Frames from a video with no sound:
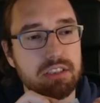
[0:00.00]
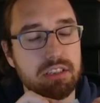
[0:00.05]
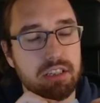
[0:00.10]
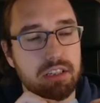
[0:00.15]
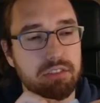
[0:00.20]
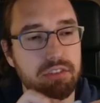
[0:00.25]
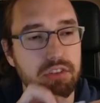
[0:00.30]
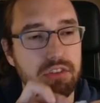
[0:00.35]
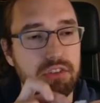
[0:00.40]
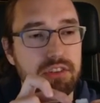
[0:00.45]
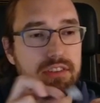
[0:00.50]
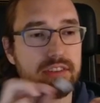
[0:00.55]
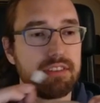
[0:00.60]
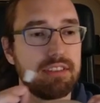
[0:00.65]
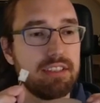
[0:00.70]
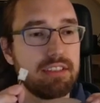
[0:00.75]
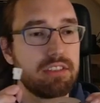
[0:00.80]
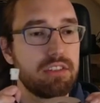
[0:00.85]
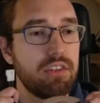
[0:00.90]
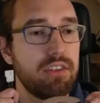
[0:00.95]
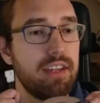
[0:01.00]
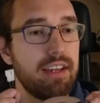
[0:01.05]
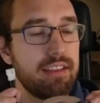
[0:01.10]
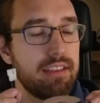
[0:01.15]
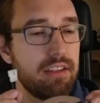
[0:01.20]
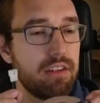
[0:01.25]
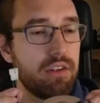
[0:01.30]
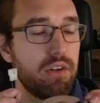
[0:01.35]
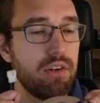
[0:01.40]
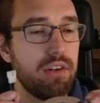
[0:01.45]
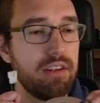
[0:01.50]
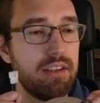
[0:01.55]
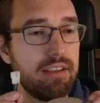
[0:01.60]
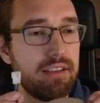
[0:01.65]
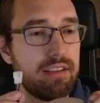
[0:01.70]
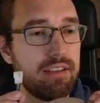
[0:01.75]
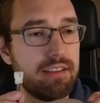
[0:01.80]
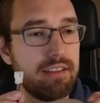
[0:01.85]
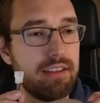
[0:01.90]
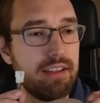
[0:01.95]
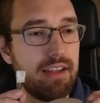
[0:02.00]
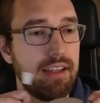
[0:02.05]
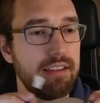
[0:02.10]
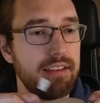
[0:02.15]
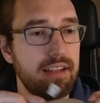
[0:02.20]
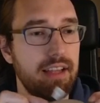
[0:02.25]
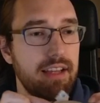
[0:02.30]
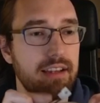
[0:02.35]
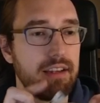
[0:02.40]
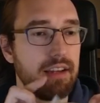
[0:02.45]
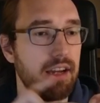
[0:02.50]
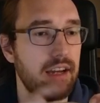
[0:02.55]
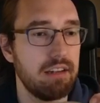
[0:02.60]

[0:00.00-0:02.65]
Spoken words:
if you just disconnect the coil? And like